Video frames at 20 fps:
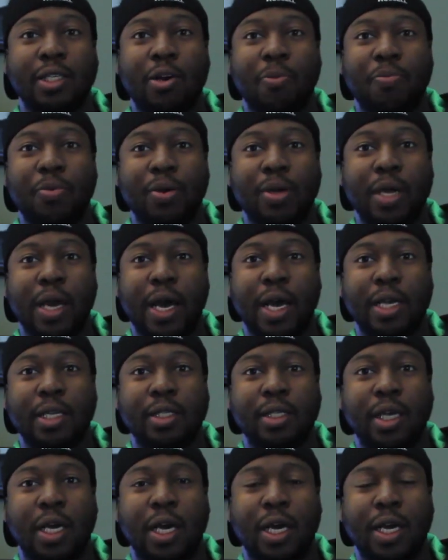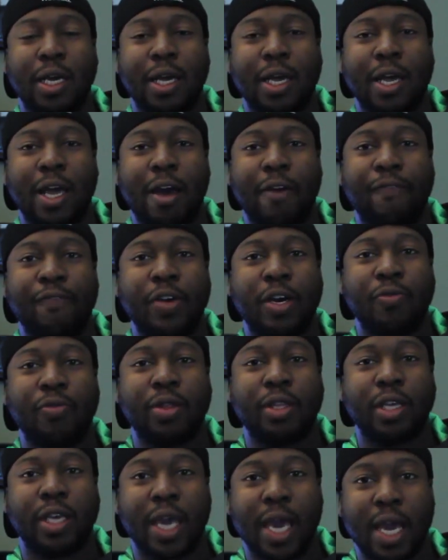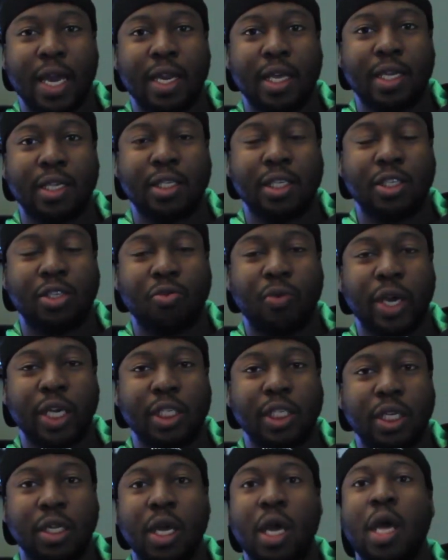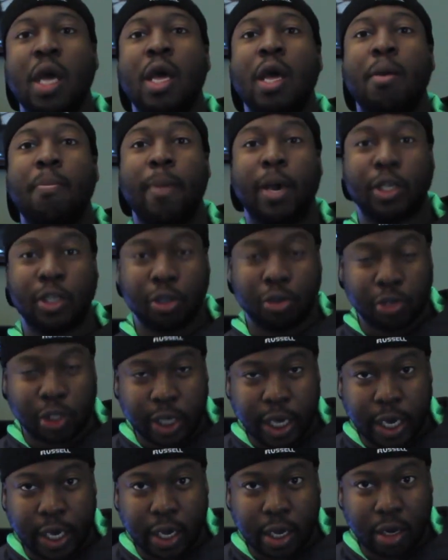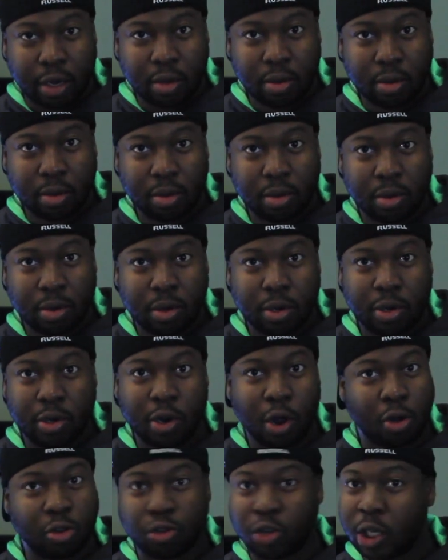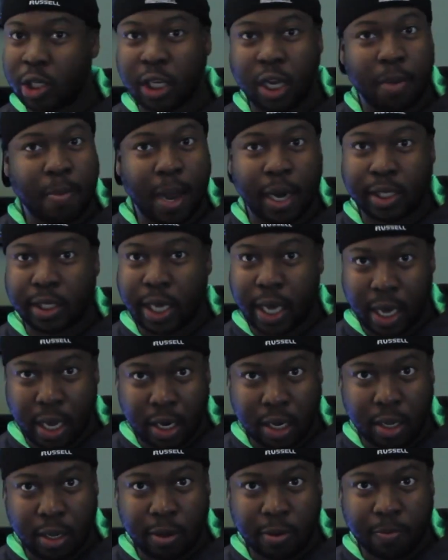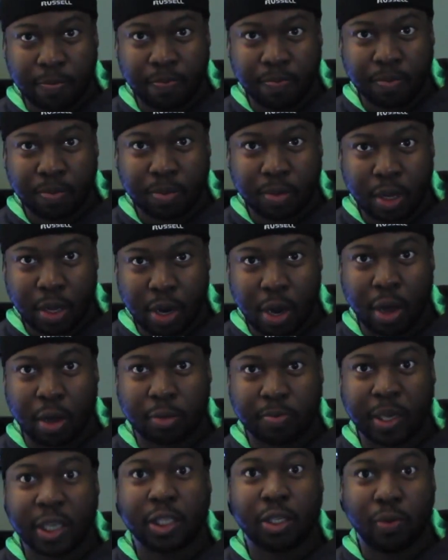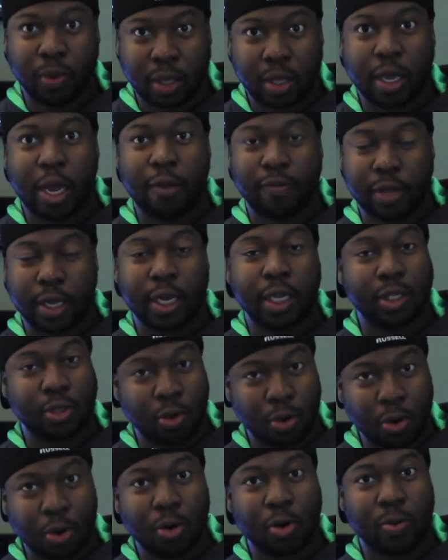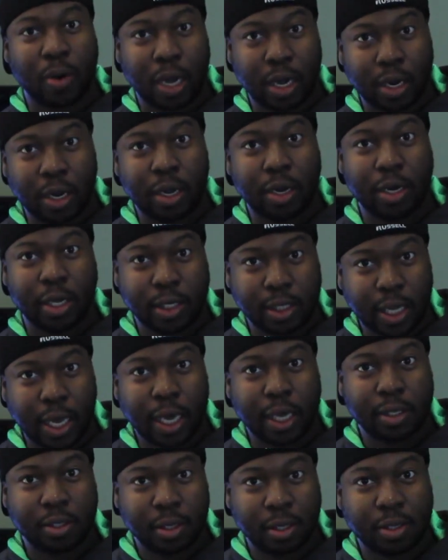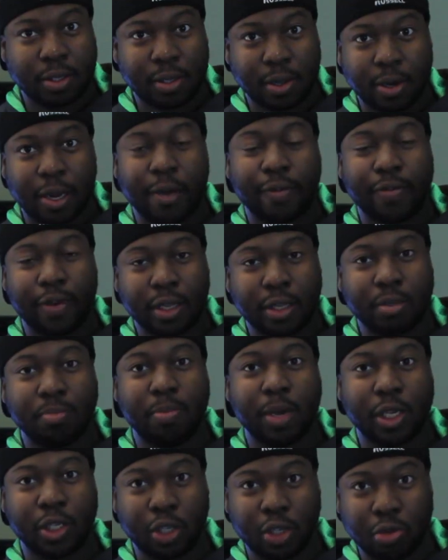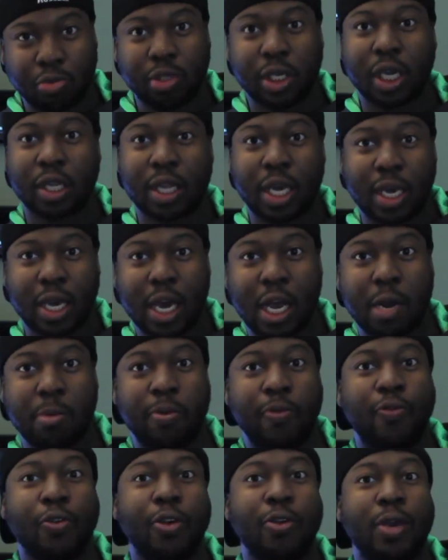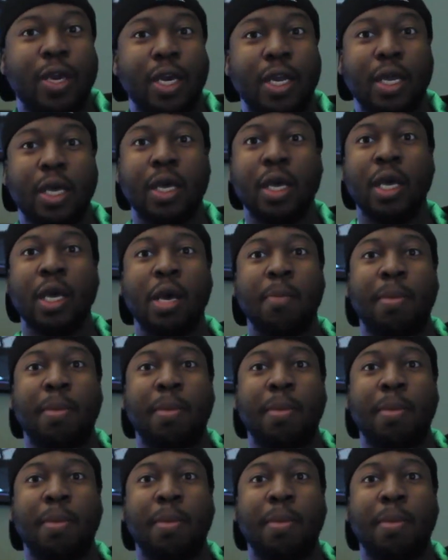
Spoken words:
Hope you guys have fun with the candy and situation. Make sure you check it. Don't trust everybody's candy. Especially with everything that's going on around here these days. So definitely make sure you check that candy before you eat it.